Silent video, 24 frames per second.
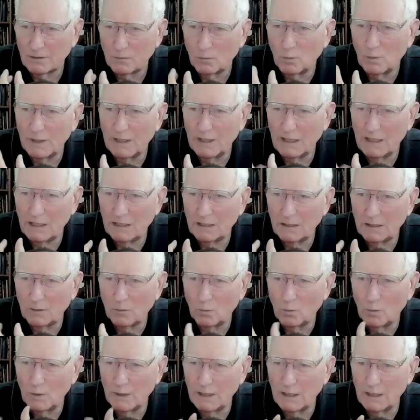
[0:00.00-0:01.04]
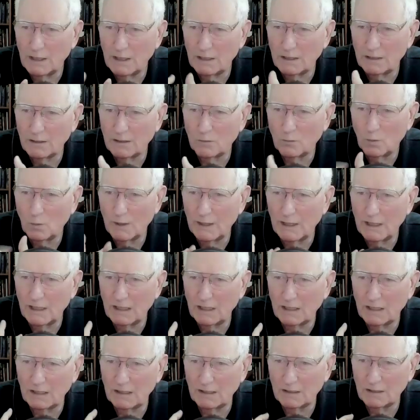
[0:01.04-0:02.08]
we, we,
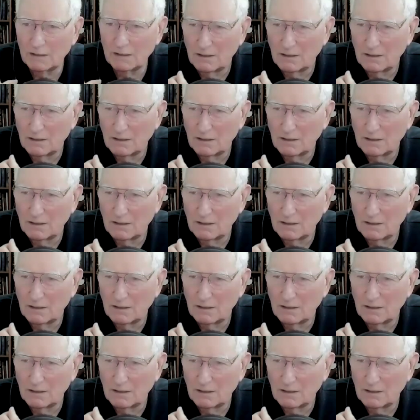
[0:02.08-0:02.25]
we.